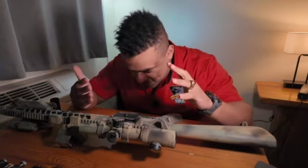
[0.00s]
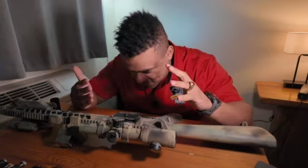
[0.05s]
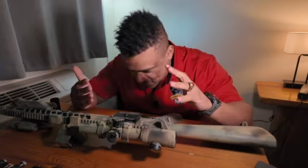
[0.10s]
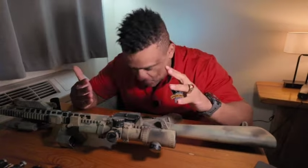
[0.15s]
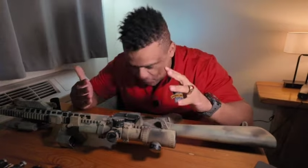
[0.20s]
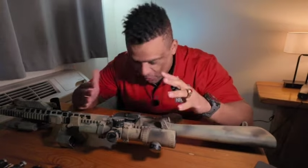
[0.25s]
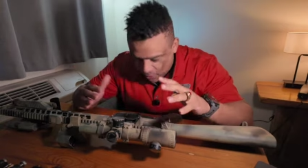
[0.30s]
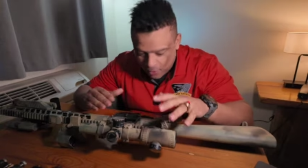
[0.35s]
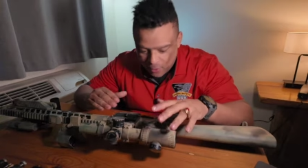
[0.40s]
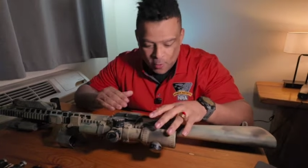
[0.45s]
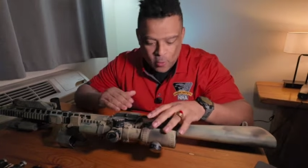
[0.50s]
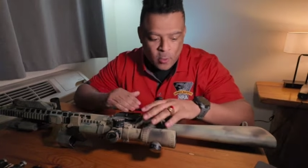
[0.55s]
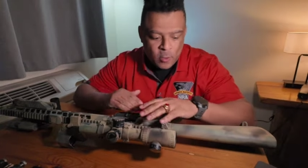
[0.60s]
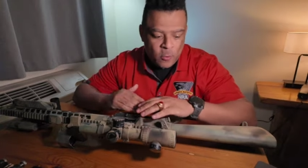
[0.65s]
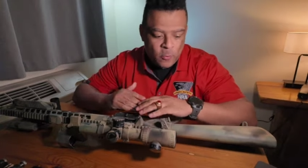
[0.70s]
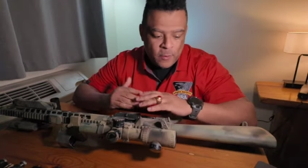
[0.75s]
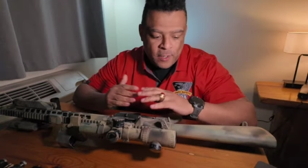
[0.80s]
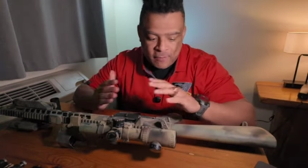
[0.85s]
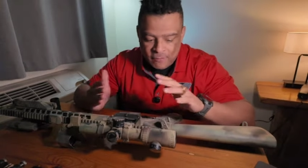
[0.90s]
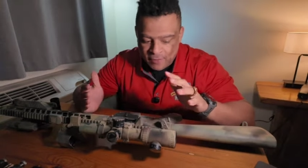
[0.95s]
hinder
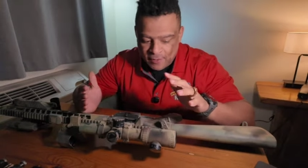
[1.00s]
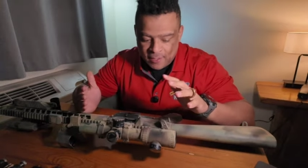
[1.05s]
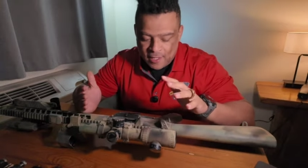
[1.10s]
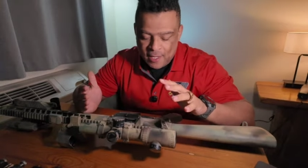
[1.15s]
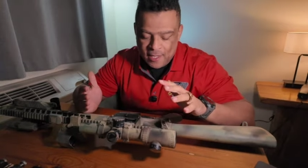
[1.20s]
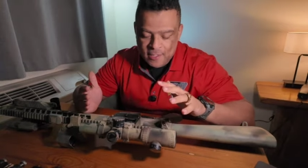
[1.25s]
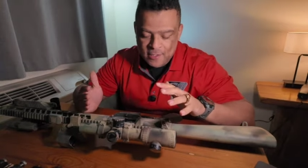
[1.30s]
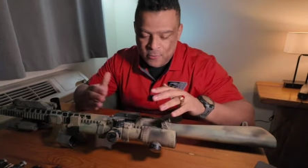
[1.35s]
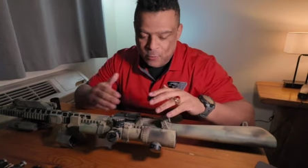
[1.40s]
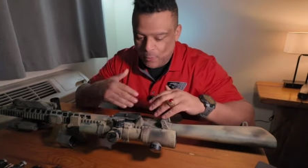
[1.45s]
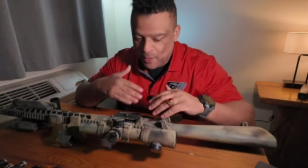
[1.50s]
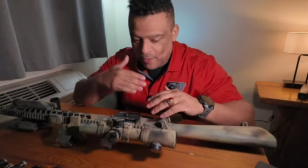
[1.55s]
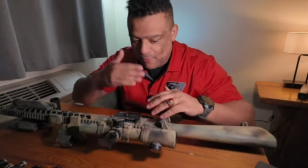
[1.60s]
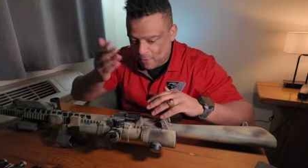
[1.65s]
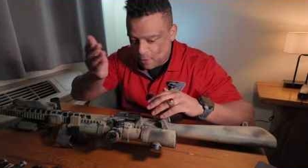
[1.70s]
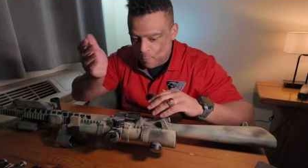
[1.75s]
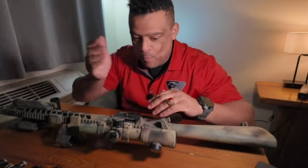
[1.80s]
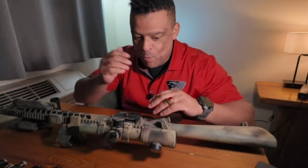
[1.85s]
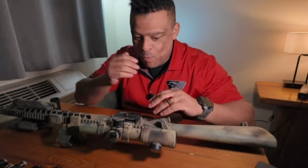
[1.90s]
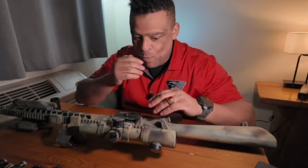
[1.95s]
or whatever the case,
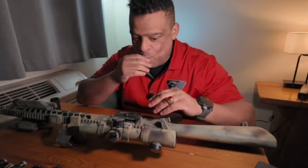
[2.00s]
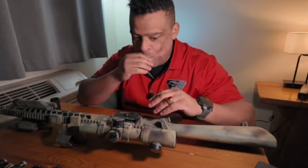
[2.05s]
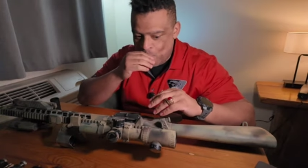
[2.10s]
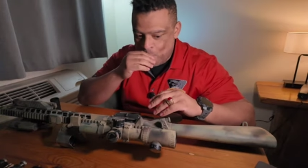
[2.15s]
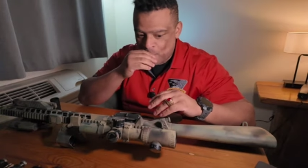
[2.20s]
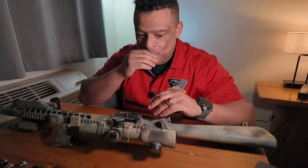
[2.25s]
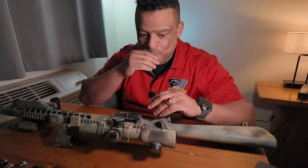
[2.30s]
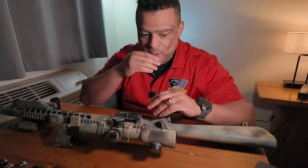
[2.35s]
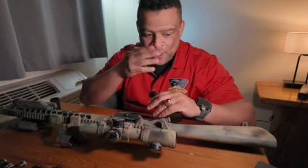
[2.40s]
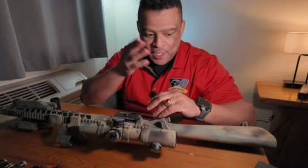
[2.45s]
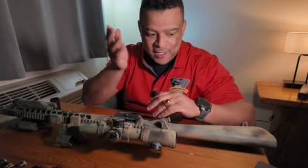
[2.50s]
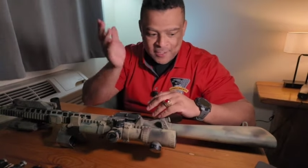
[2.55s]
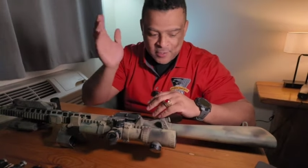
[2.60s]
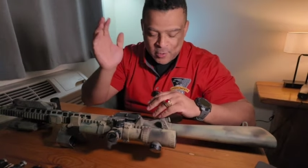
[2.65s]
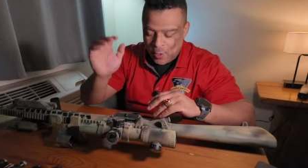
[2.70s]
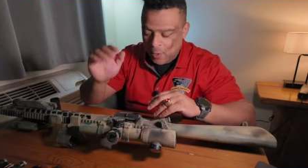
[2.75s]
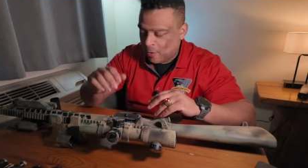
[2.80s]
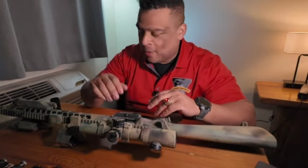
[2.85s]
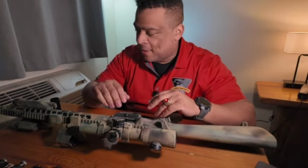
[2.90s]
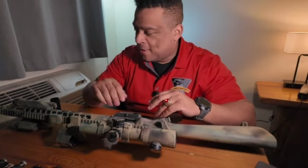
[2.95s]
whatever you guys
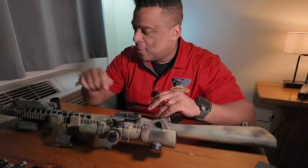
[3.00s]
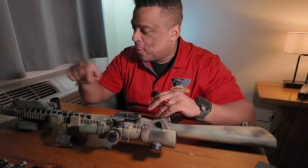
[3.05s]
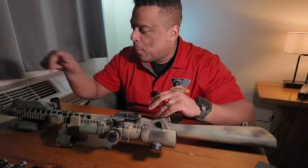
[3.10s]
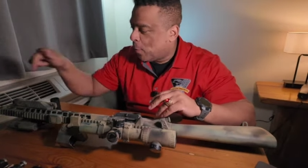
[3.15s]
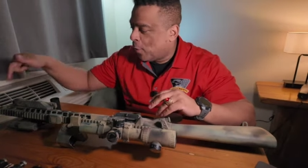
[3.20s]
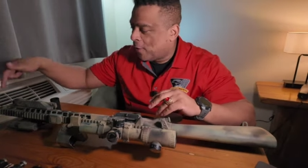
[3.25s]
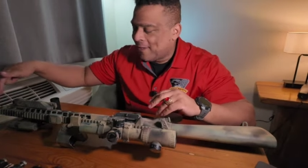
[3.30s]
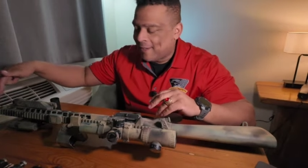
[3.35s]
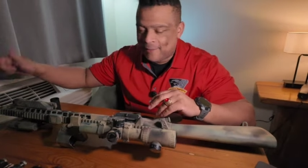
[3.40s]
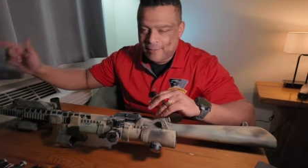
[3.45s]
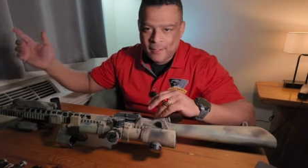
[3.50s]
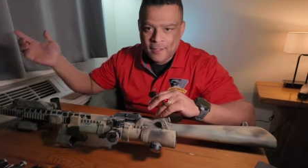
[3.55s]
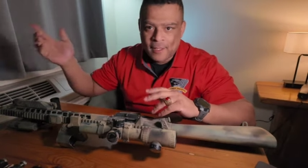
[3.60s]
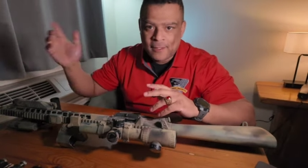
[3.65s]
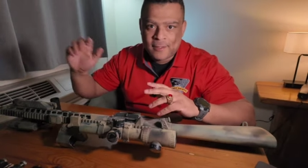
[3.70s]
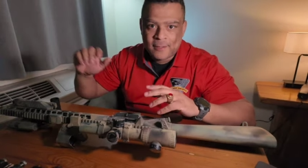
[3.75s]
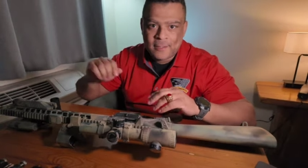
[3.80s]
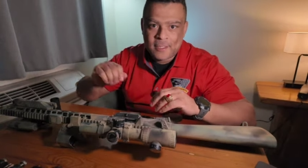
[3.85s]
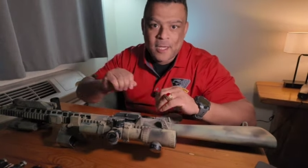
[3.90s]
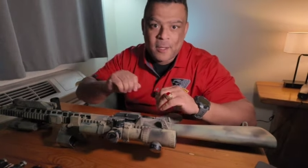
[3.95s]
call it, the pointy thing
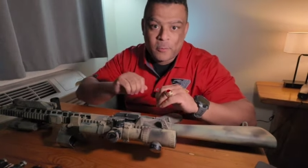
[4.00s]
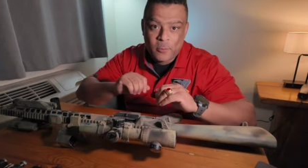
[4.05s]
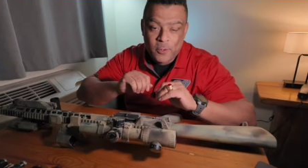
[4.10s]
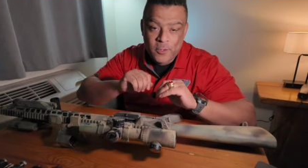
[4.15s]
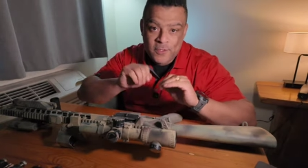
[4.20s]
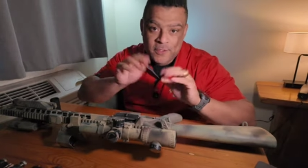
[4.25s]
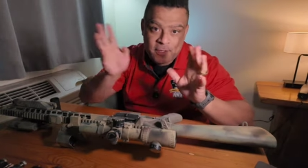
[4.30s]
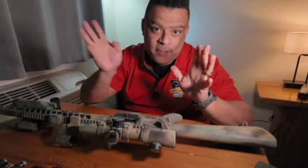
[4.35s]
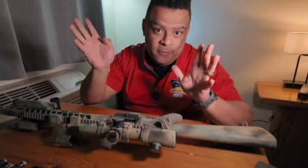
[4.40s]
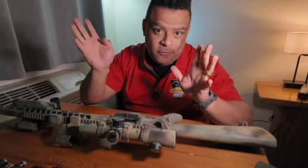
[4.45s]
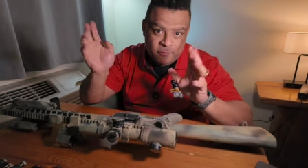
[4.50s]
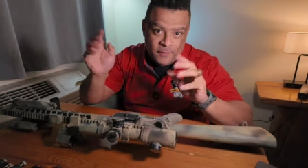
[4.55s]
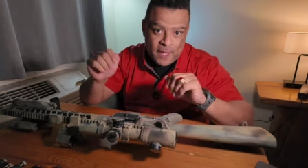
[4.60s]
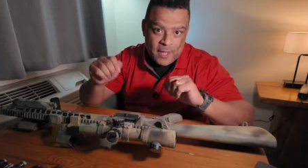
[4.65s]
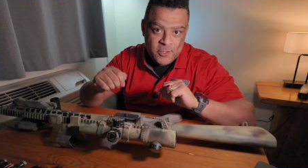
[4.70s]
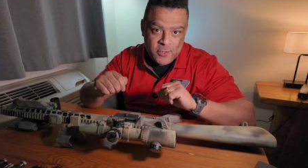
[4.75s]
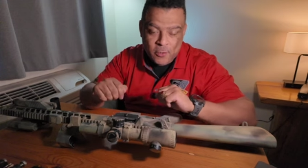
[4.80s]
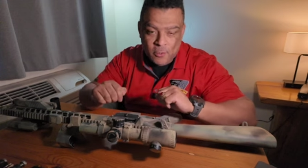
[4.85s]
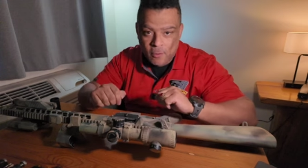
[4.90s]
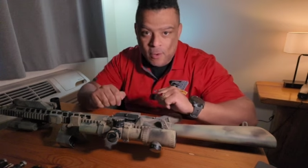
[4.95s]
at the top where you see the
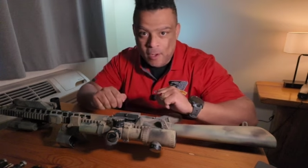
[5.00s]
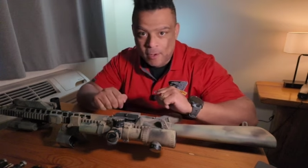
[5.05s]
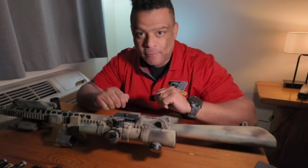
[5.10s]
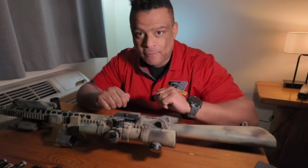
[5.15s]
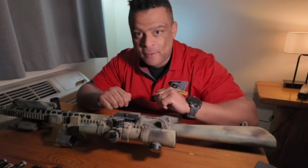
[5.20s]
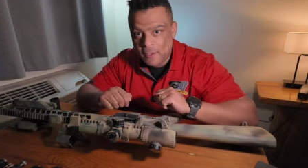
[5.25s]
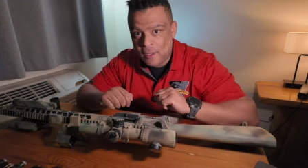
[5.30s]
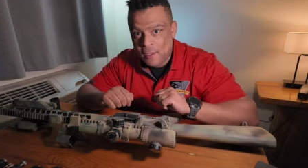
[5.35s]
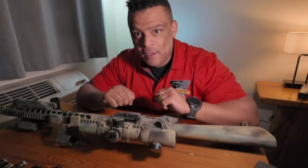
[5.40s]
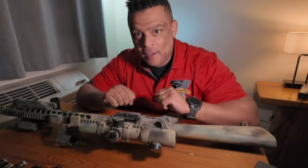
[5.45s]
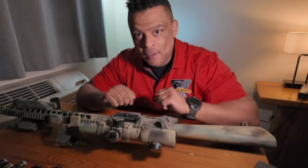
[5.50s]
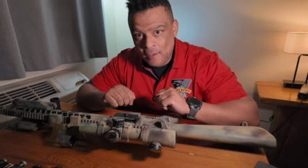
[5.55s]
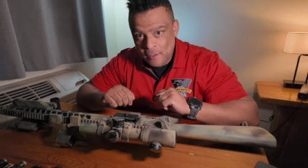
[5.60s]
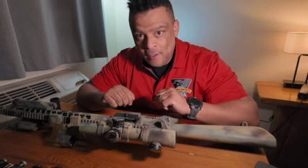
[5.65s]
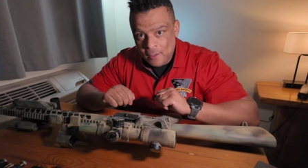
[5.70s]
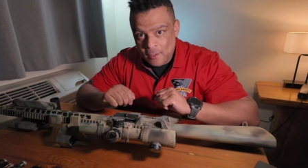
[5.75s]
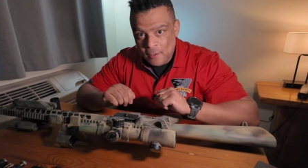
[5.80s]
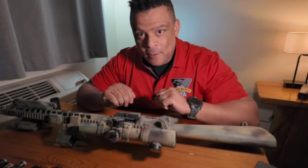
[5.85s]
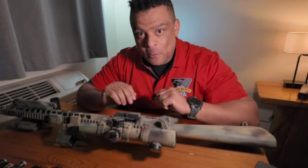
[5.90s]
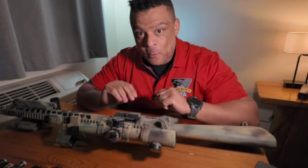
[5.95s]
flash go off
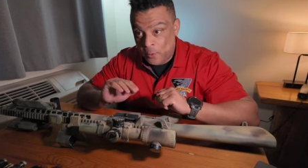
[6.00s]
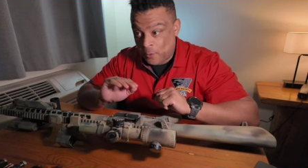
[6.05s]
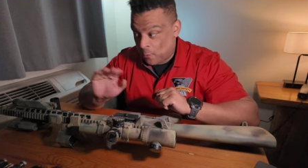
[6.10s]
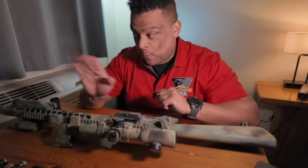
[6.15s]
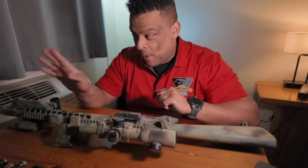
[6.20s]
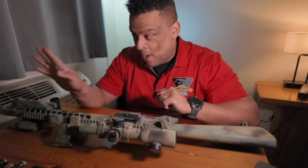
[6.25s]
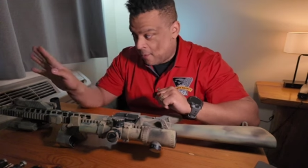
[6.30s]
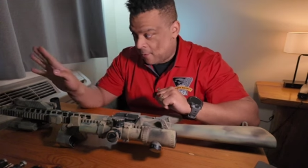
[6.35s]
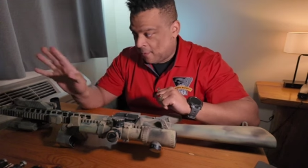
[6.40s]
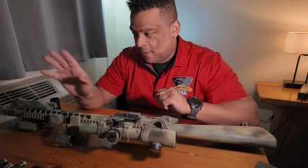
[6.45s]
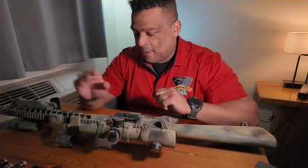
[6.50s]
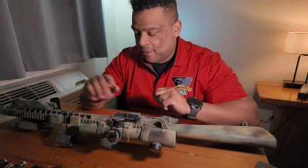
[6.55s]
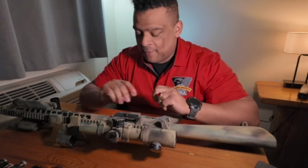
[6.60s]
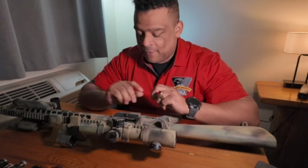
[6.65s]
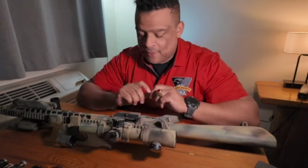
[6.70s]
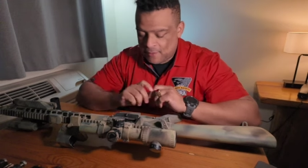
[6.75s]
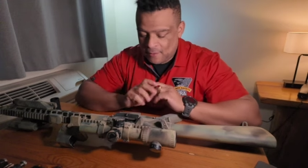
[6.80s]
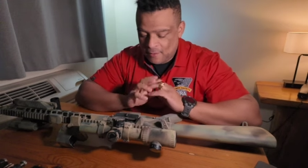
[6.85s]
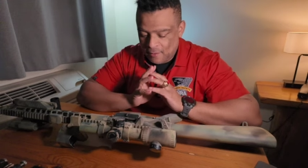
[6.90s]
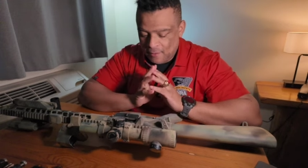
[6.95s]
when the round
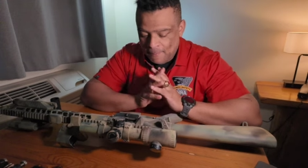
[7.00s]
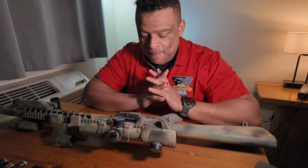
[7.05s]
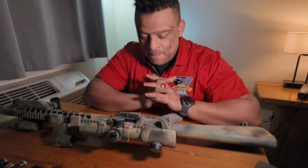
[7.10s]
leaves.